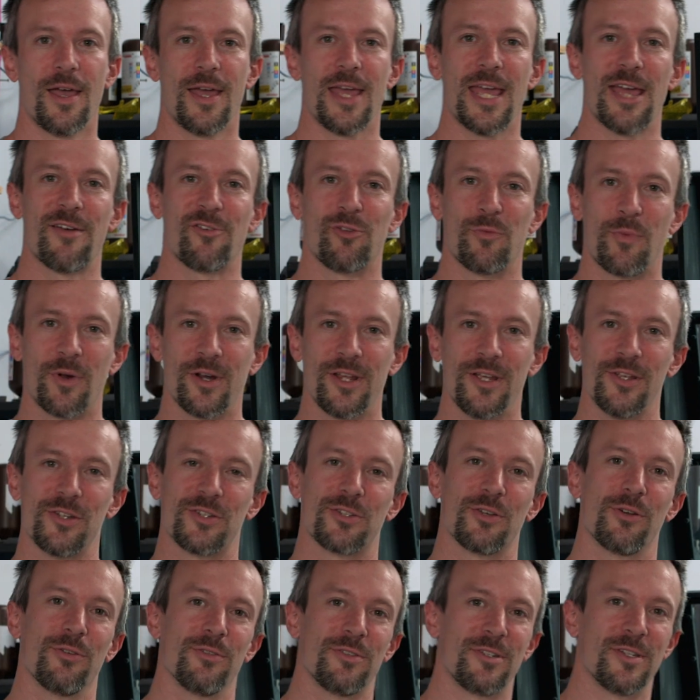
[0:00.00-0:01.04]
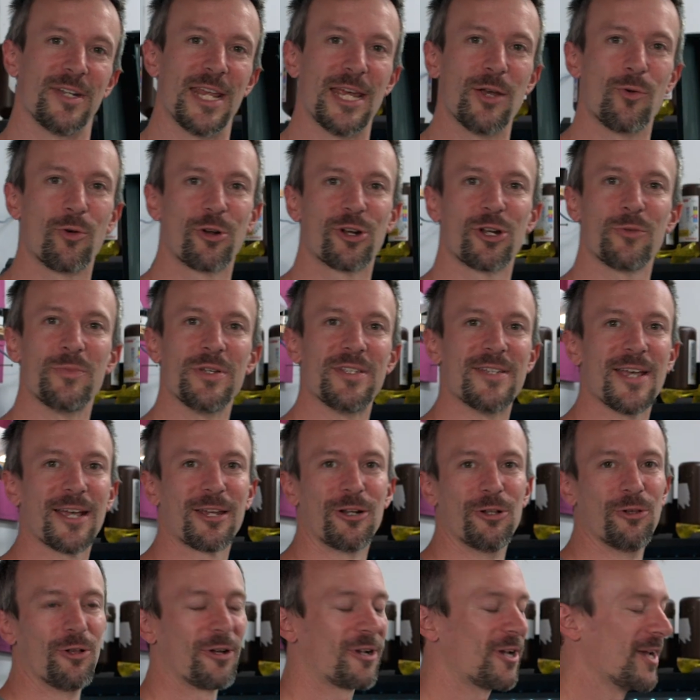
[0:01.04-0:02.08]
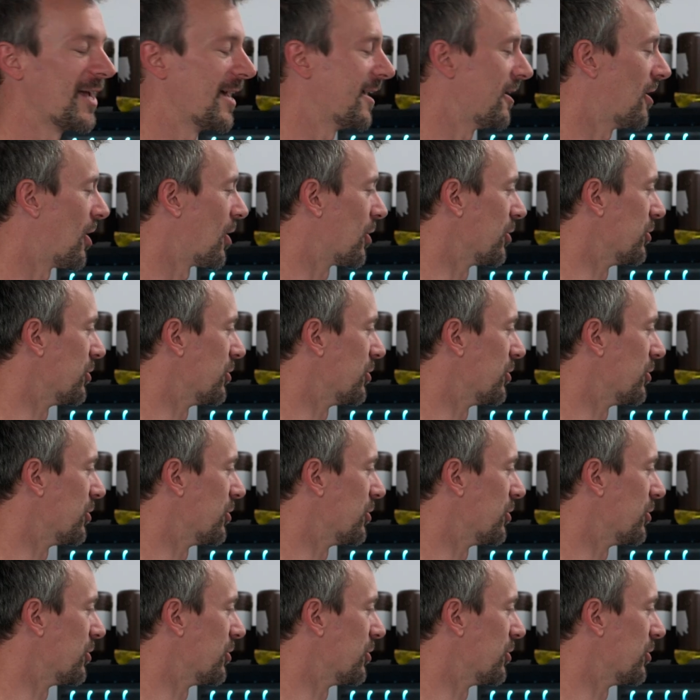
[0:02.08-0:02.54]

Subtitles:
Hey everybody, so today we're going to be taking a look at our